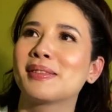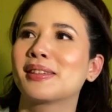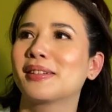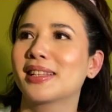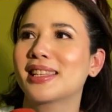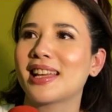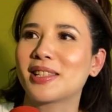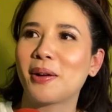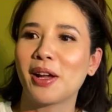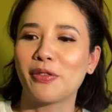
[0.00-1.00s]
so,
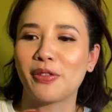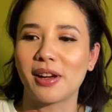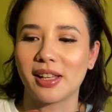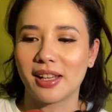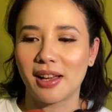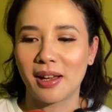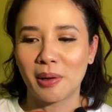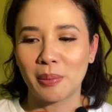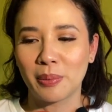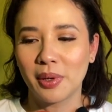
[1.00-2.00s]
it's quite fun.
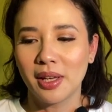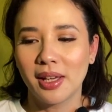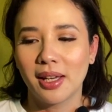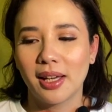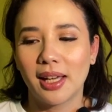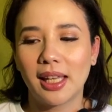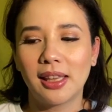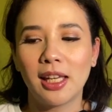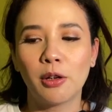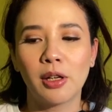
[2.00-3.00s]

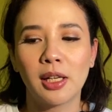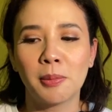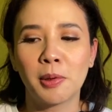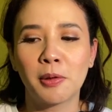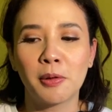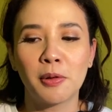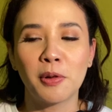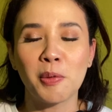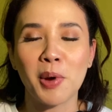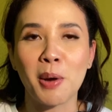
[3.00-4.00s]
Hindi ko alam
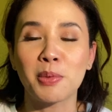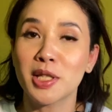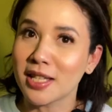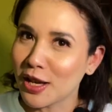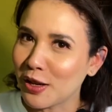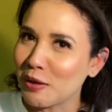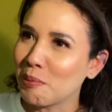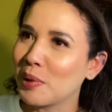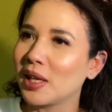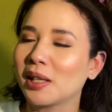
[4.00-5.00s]
kung umabot sa'yo
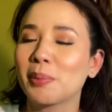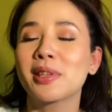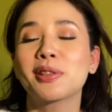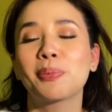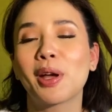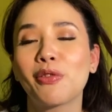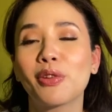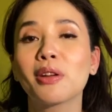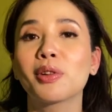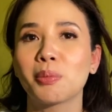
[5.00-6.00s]
yung balita, but this is my
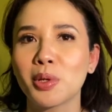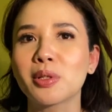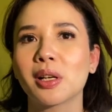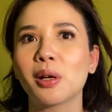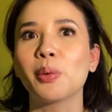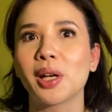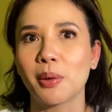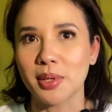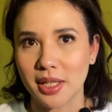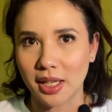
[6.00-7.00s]
favorite musical when I
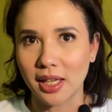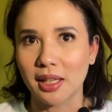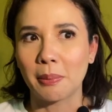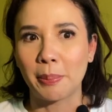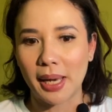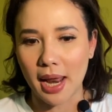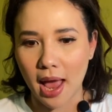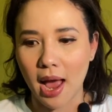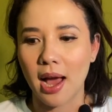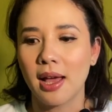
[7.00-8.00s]
was a kid pa
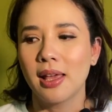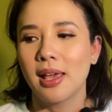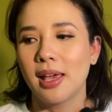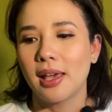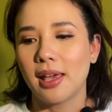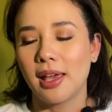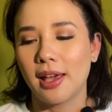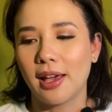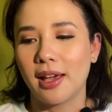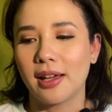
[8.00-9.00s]
lang.
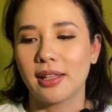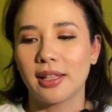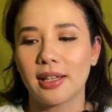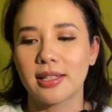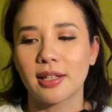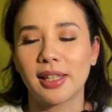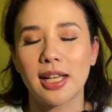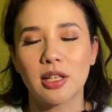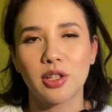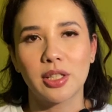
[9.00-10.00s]
And as a
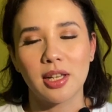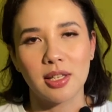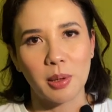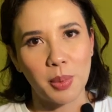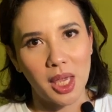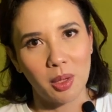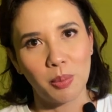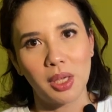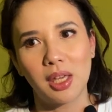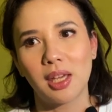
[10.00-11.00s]
Laserdisc
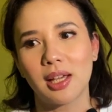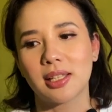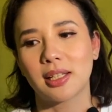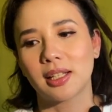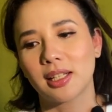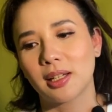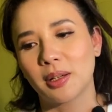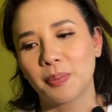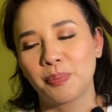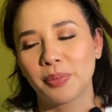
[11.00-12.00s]
baby, as
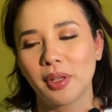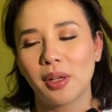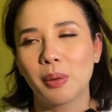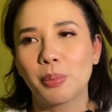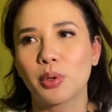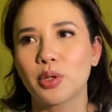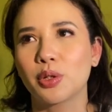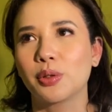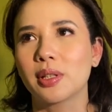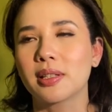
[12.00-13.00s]
a
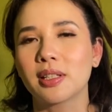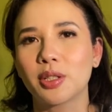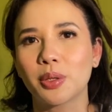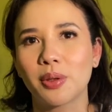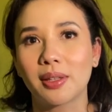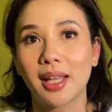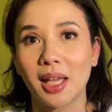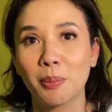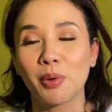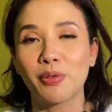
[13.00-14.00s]
person who listened to the
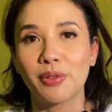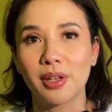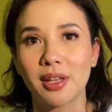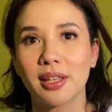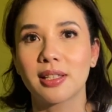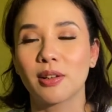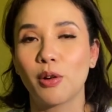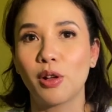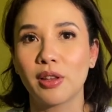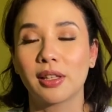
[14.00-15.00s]
tape of this
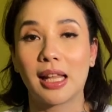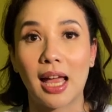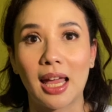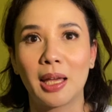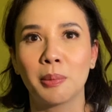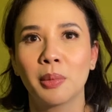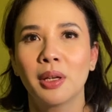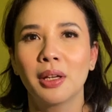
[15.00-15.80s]
all the time,